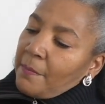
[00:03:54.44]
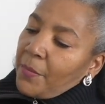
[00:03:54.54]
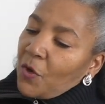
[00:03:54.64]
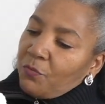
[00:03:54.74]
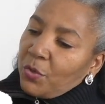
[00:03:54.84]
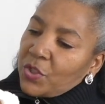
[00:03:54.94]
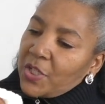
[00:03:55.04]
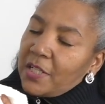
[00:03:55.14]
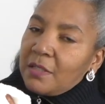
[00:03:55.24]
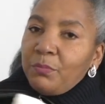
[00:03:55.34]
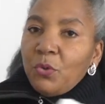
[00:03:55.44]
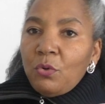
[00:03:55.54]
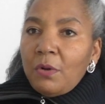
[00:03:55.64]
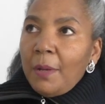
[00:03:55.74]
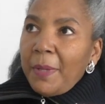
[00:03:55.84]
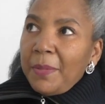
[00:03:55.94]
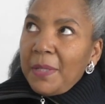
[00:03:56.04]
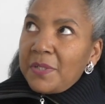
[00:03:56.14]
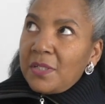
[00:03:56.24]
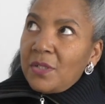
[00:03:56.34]
both projects, but I may be
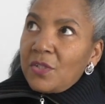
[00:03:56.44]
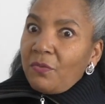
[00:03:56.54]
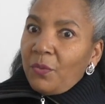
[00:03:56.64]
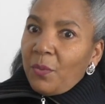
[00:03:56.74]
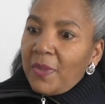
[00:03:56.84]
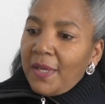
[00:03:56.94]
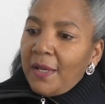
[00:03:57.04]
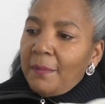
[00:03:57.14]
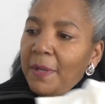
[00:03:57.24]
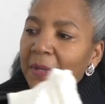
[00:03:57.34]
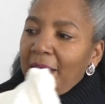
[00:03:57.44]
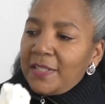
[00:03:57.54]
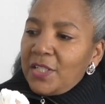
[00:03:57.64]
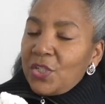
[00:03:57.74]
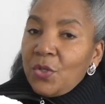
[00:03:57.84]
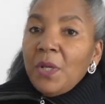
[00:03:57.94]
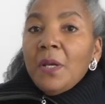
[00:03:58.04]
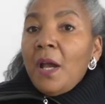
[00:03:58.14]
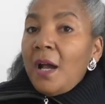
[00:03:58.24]
able to do something with that. I may be added to it.